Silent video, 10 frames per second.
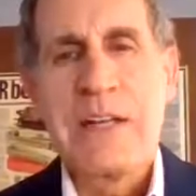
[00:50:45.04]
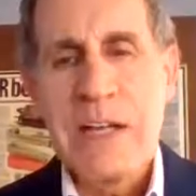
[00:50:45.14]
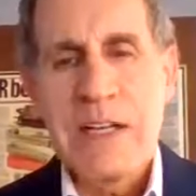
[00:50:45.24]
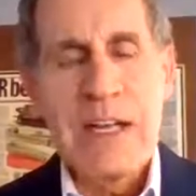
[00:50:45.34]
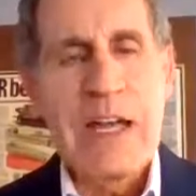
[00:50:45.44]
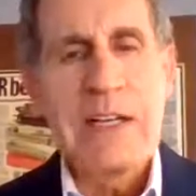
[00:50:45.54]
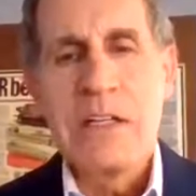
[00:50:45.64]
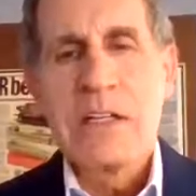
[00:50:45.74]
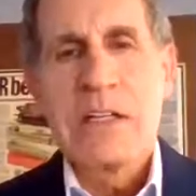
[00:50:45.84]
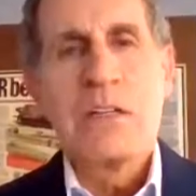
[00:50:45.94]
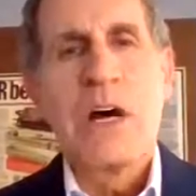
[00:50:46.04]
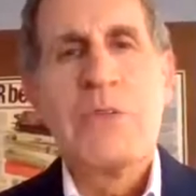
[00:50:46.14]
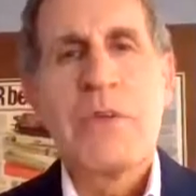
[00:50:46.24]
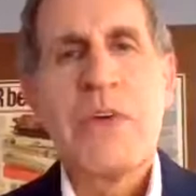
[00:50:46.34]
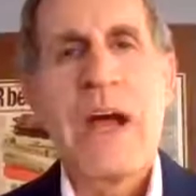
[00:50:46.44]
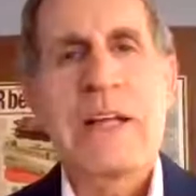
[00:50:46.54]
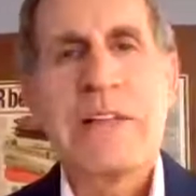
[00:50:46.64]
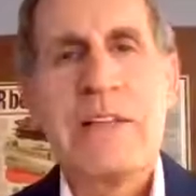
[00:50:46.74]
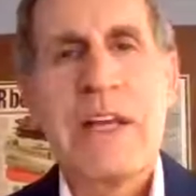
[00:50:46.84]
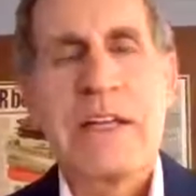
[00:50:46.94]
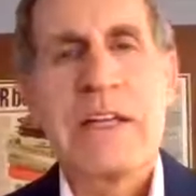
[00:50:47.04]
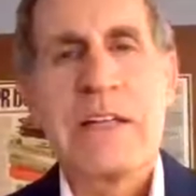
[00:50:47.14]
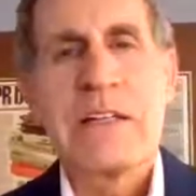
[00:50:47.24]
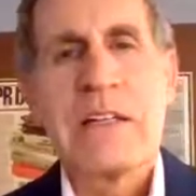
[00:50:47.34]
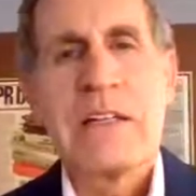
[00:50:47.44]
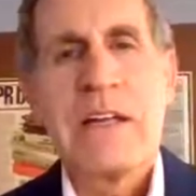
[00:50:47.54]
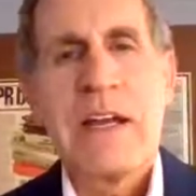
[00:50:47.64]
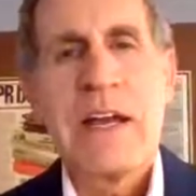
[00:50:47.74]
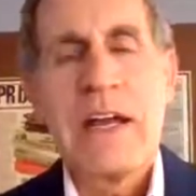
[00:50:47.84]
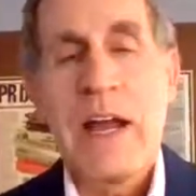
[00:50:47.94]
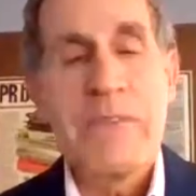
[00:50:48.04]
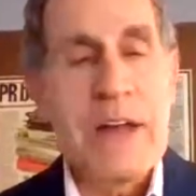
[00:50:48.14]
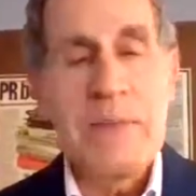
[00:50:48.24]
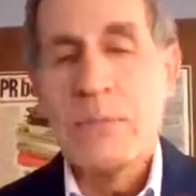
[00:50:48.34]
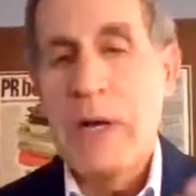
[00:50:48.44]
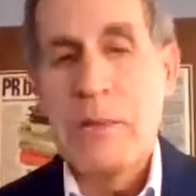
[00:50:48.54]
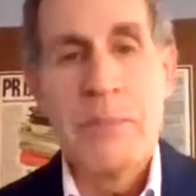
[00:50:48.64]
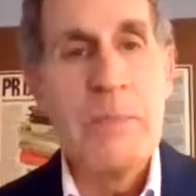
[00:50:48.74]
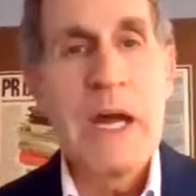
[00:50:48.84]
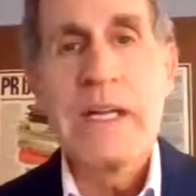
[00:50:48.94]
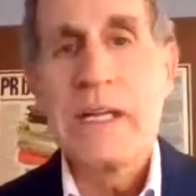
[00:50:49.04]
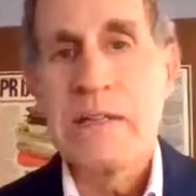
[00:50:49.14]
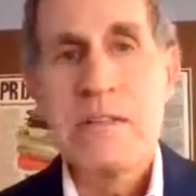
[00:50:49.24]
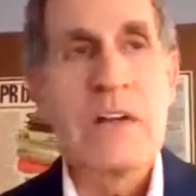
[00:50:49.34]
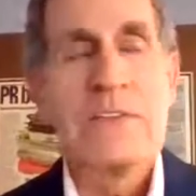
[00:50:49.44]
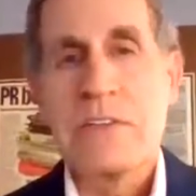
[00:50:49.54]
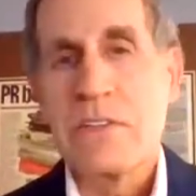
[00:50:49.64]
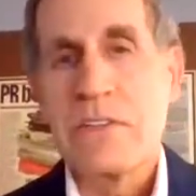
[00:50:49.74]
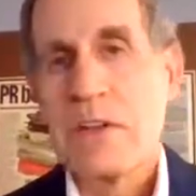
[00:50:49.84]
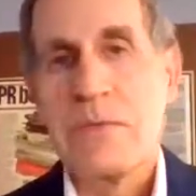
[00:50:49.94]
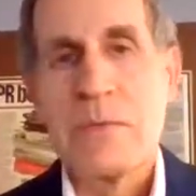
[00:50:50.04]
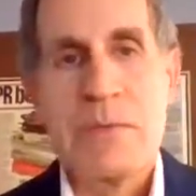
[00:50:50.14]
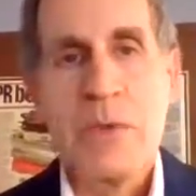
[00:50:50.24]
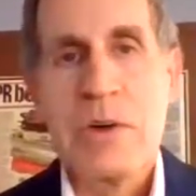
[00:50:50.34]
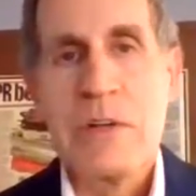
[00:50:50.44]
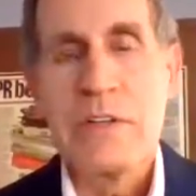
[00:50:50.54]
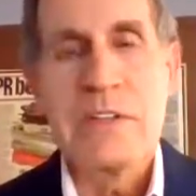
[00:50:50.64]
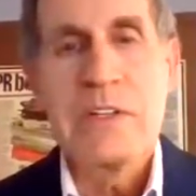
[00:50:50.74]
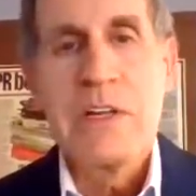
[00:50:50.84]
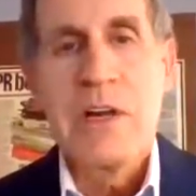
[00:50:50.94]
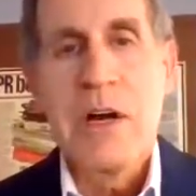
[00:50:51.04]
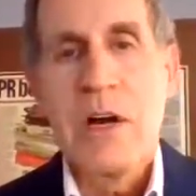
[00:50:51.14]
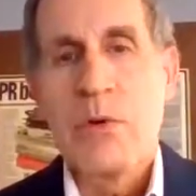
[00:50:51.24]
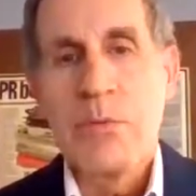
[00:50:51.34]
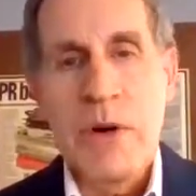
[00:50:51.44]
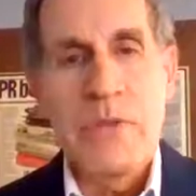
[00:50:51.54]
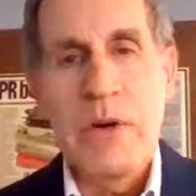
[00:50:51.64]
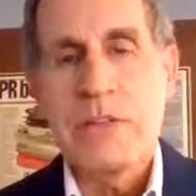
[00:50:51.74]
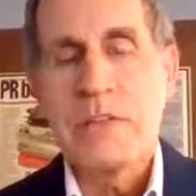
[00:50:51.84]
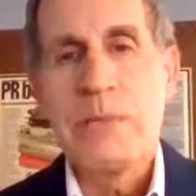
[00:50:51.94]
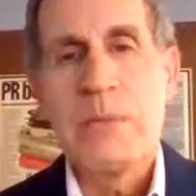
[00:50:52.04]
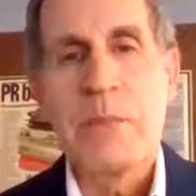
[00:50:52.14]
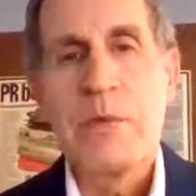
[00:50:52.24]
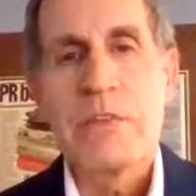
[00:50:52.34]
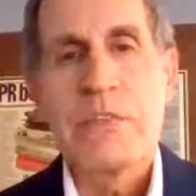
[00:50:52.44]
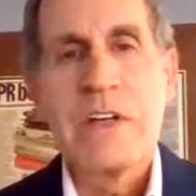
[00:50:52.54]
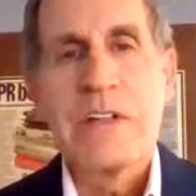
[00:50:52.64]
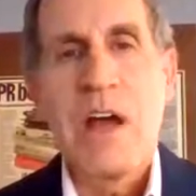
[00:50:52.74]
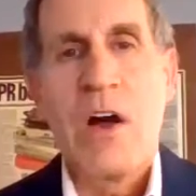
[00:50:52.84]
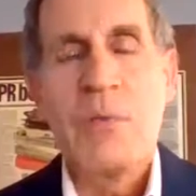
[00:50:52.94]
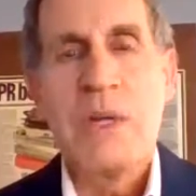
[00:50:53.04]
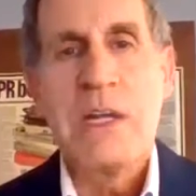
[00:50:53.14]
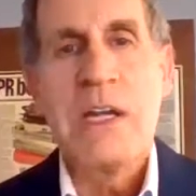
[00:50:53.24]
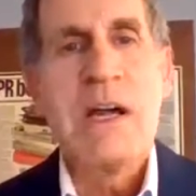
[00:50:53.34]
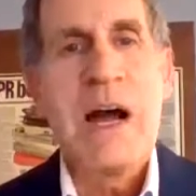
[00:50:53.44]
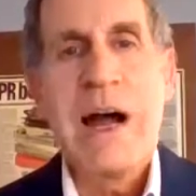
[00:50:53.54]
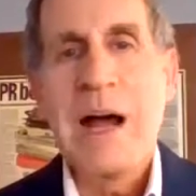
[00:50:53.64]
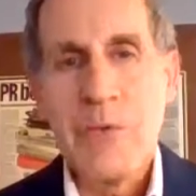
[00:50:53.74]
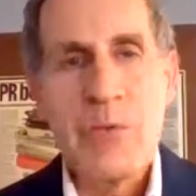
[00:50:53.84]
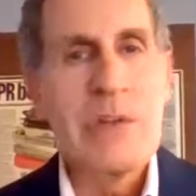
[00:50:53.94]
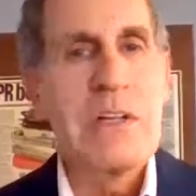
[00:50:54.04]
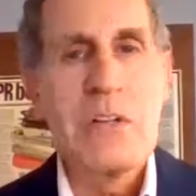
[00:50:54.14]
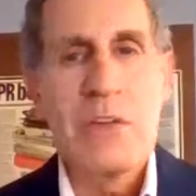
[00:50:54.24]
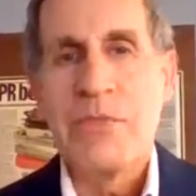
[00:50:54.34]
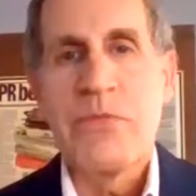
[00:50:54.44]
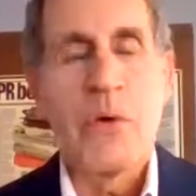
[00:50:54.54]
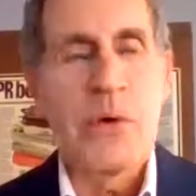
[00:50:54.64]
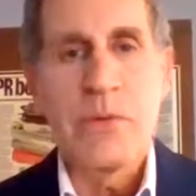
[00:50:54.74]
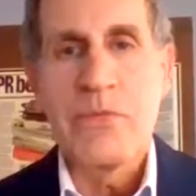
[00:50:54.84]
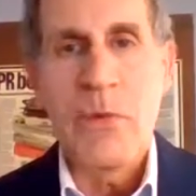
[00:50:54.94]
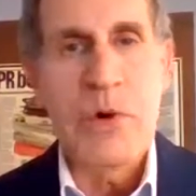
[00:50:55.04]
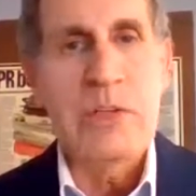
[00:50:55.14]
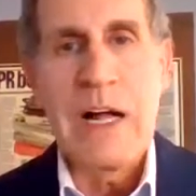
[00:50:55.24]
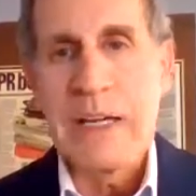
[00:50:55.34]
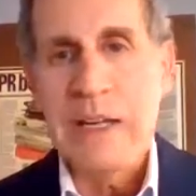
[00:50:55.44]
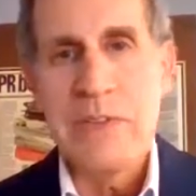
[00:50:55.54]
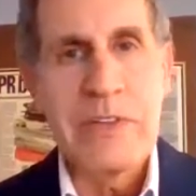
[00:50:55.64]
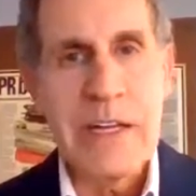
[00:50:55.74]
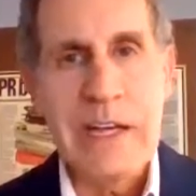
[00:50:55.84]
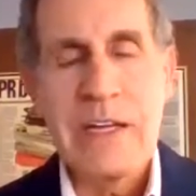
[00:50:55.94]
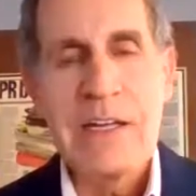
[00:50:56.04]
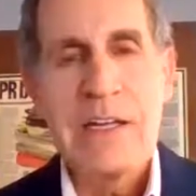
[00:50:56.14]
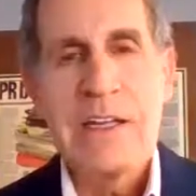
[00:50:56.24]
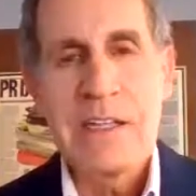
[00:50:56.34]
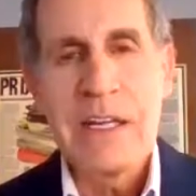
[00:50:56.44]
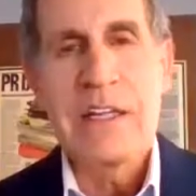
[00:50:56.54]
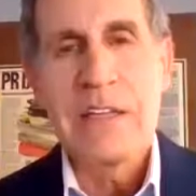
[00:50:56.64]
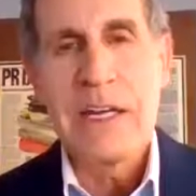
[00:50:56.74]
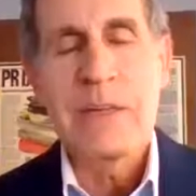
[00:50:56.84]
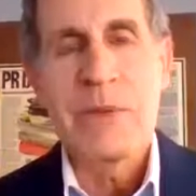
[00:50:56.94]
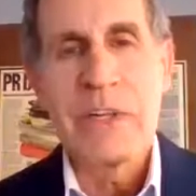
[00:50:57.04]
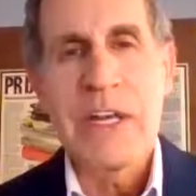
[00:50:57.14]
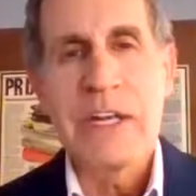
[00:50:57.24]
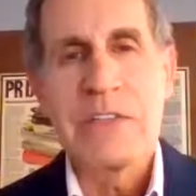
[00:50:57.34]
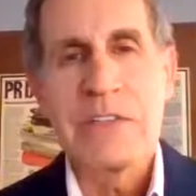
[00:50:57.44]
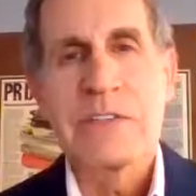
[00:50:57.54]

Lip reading: again, love the fact that they can, and I've had many, dozens of employees of our team members tell me, I really look forward to 4 o'clock every day and getting that communication.